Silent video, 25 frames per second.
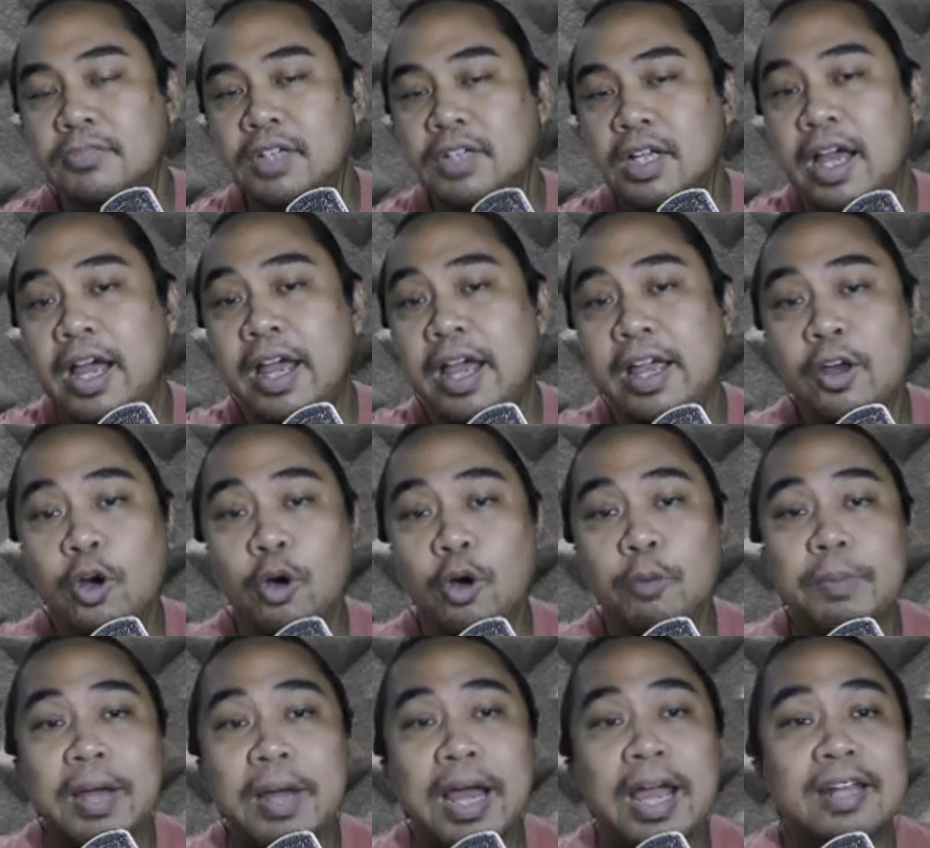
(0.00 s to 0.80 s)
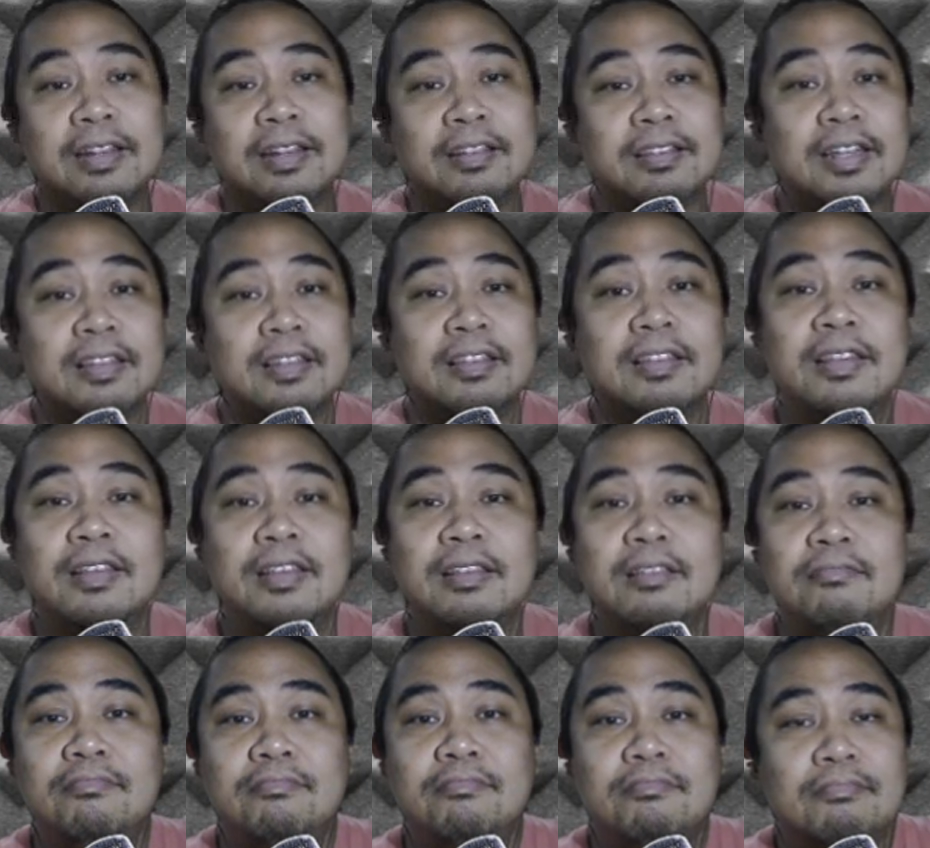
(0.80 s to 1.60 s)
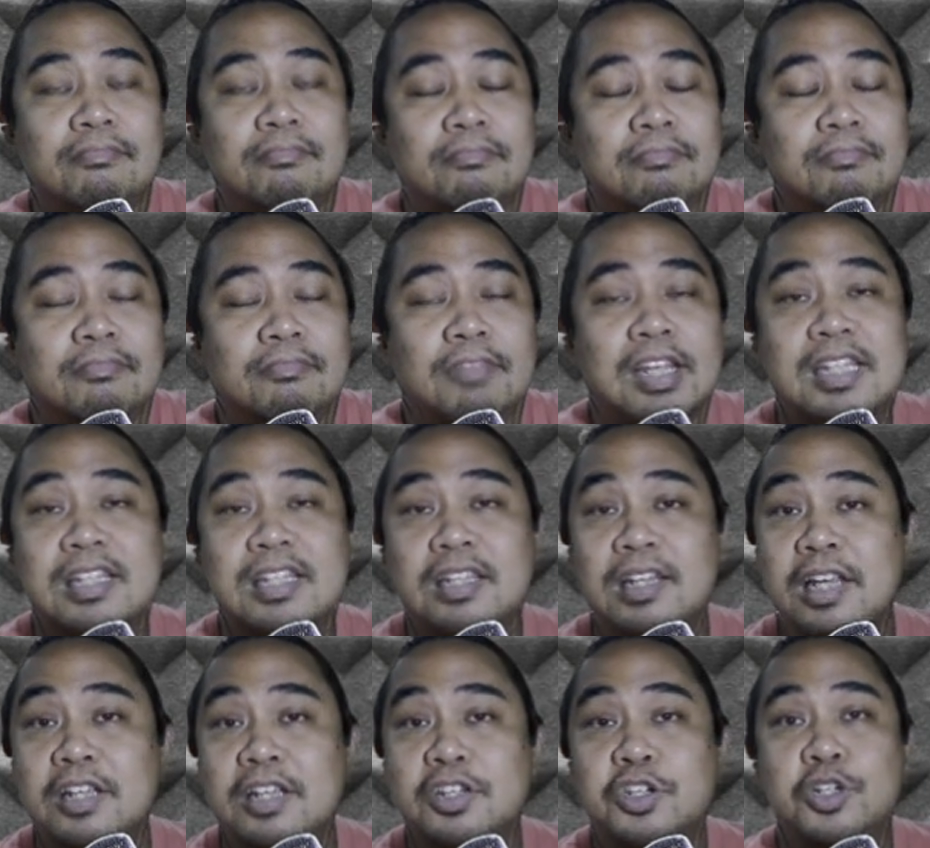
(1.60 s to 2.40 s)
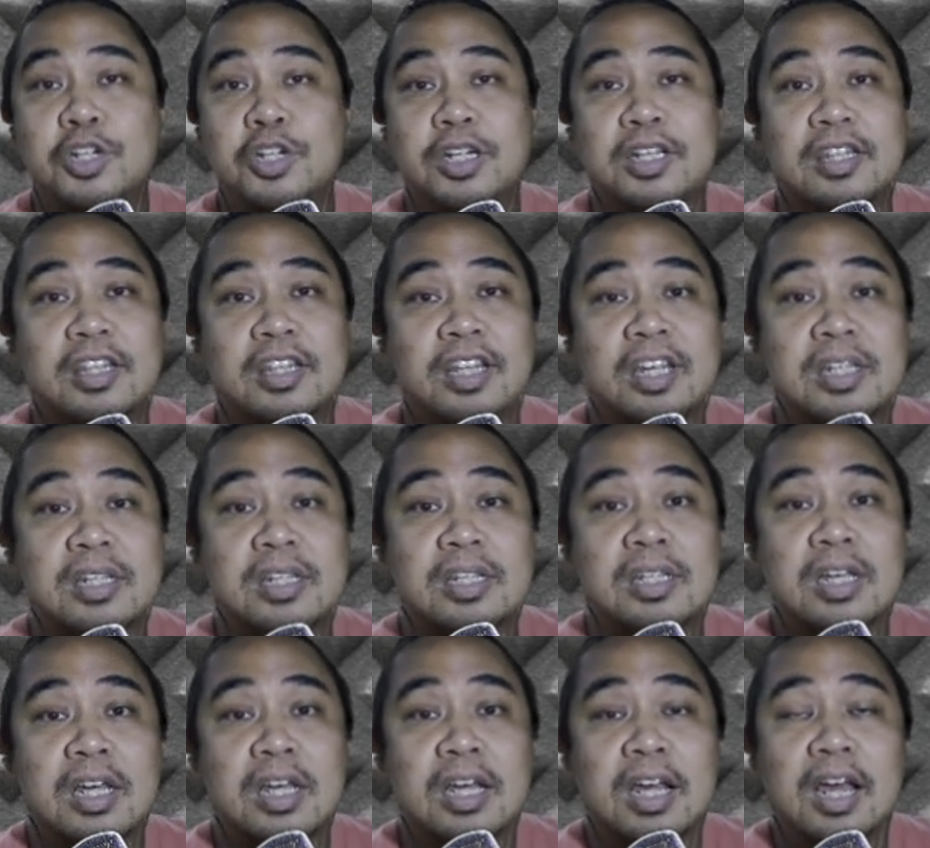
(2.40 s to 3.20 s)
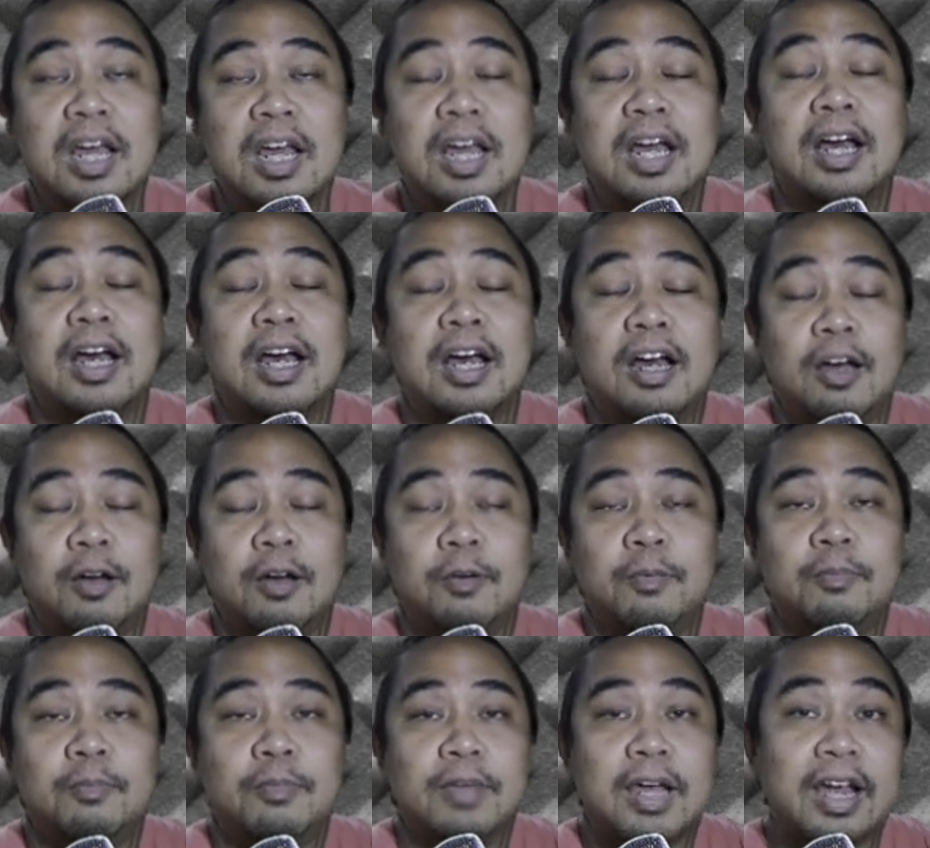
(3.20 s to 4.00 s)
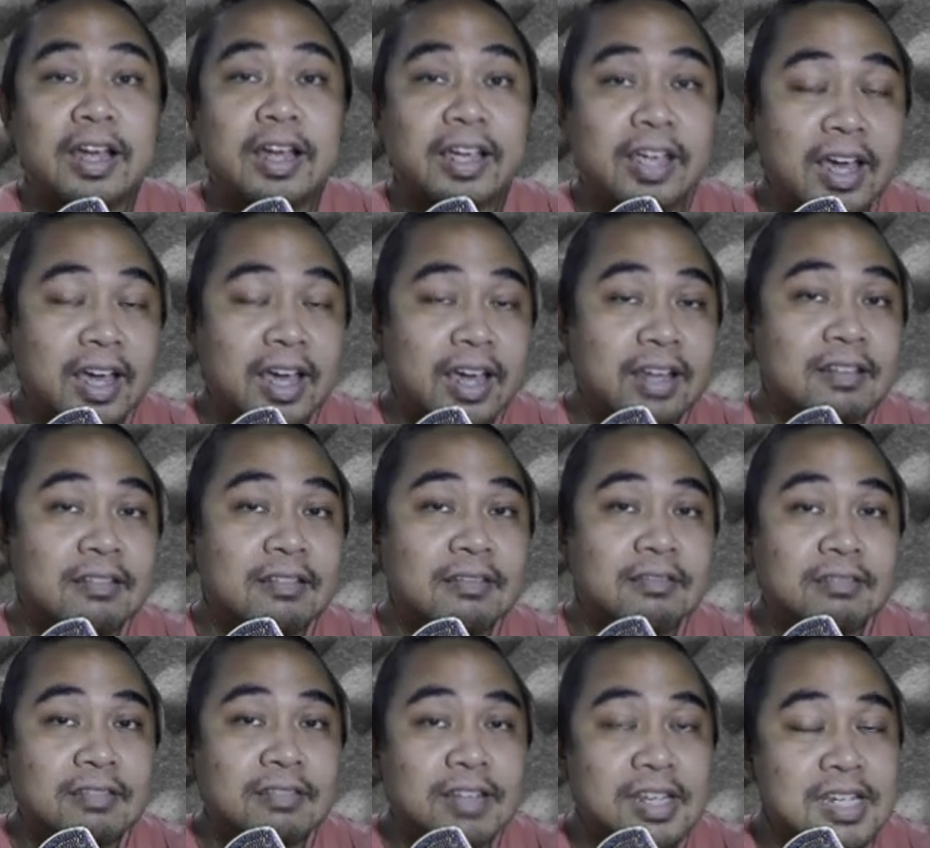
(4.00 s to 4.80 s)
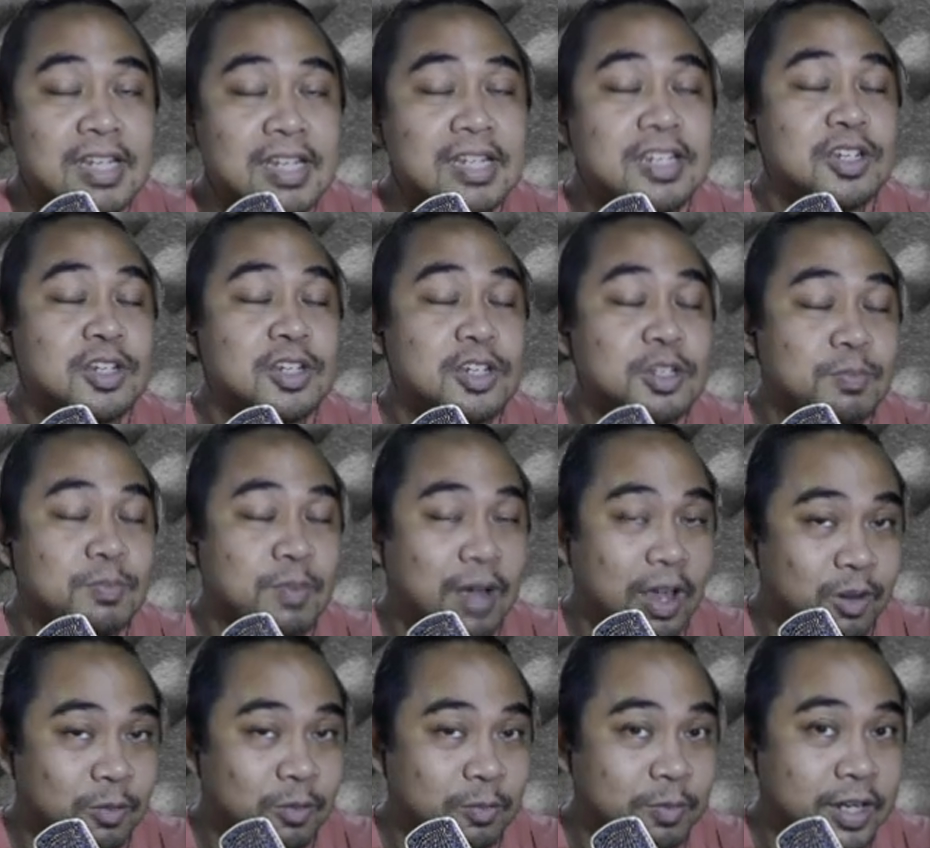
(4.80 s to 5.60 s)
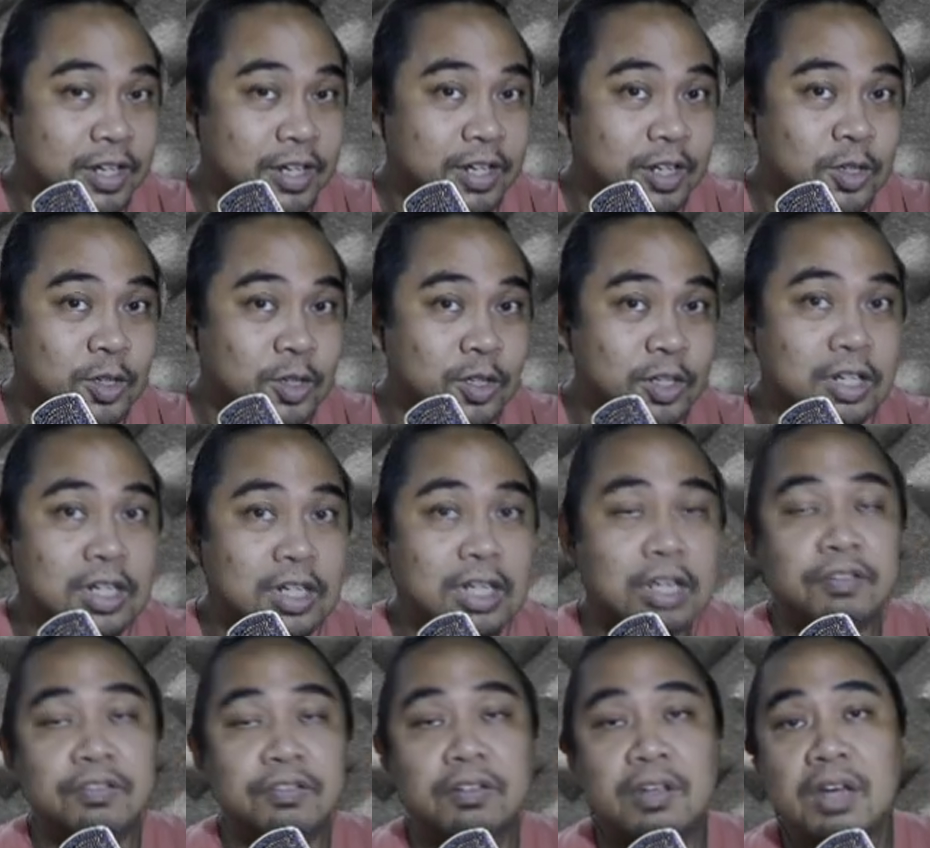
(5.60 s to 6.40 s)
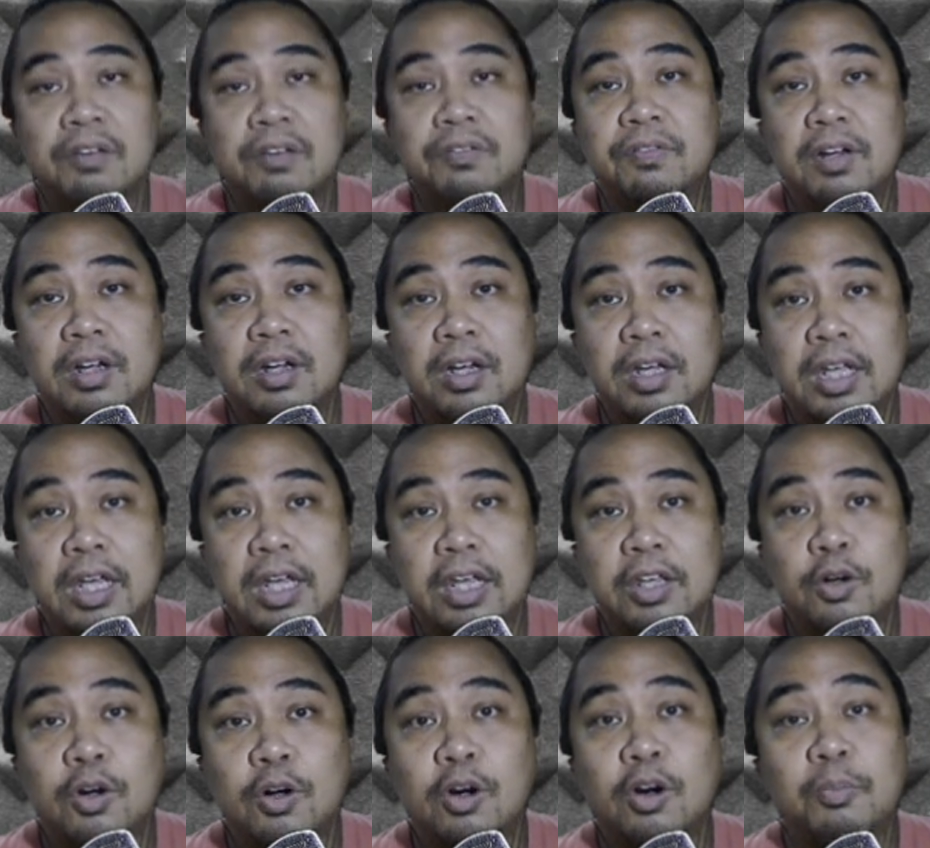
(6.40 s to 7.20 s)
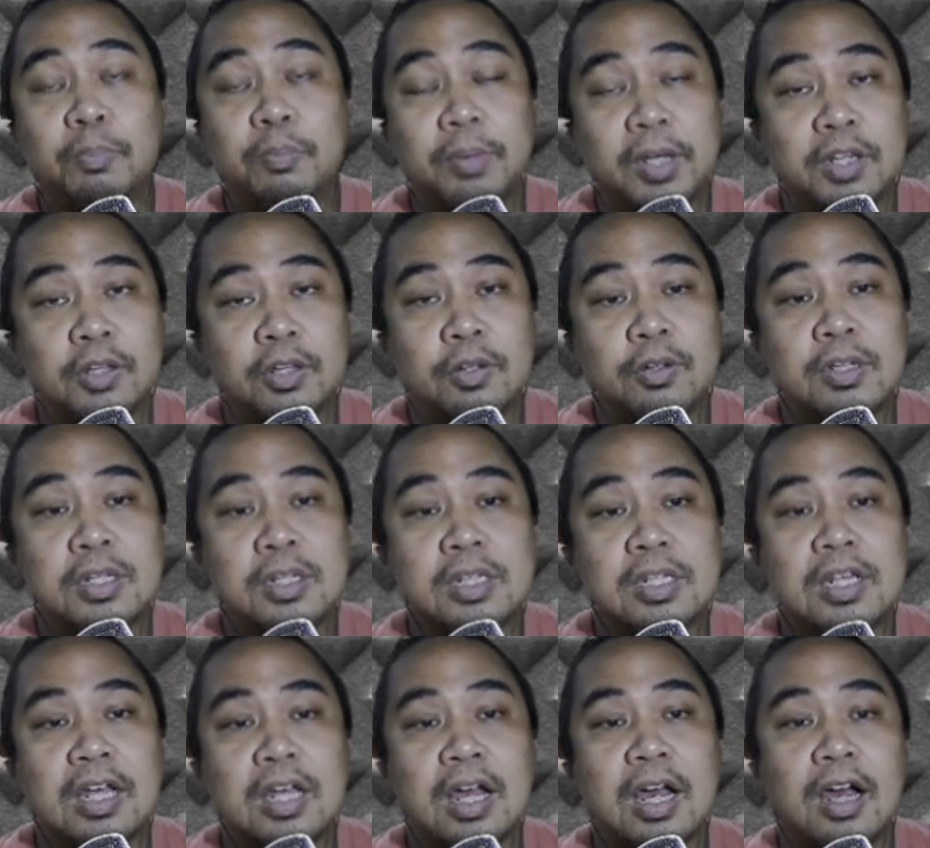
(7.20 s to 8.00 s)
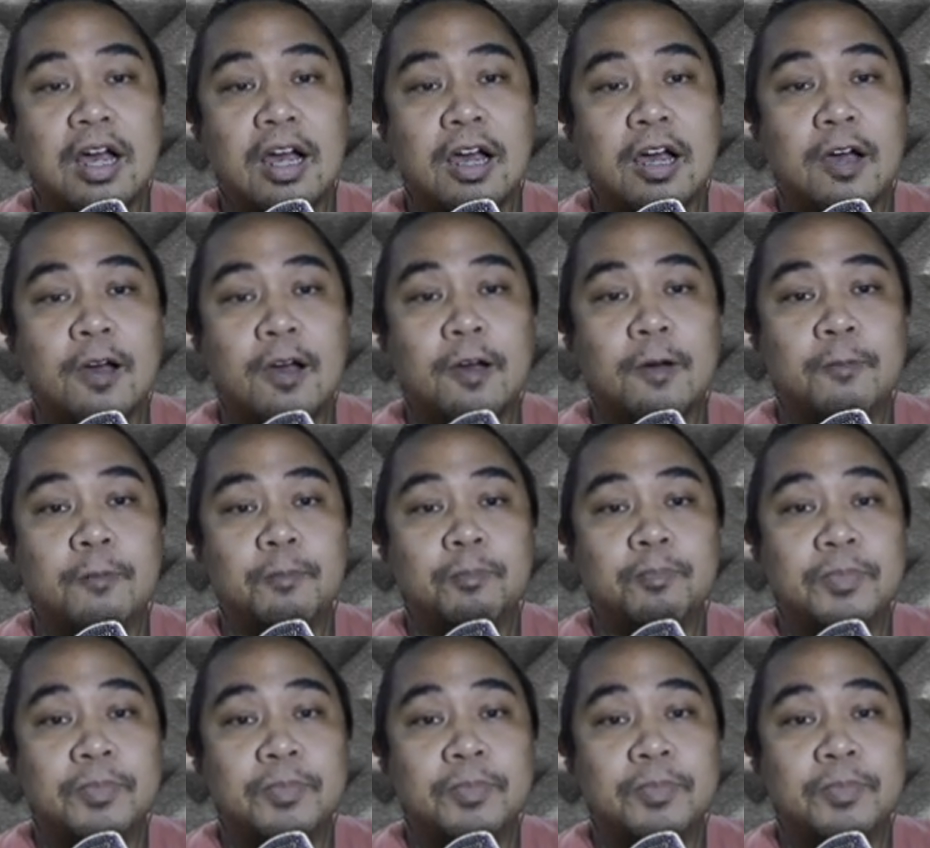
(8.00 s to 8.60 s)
I hope I did this list justice. Um, again, this is just my opinion. If you have your opinions, um,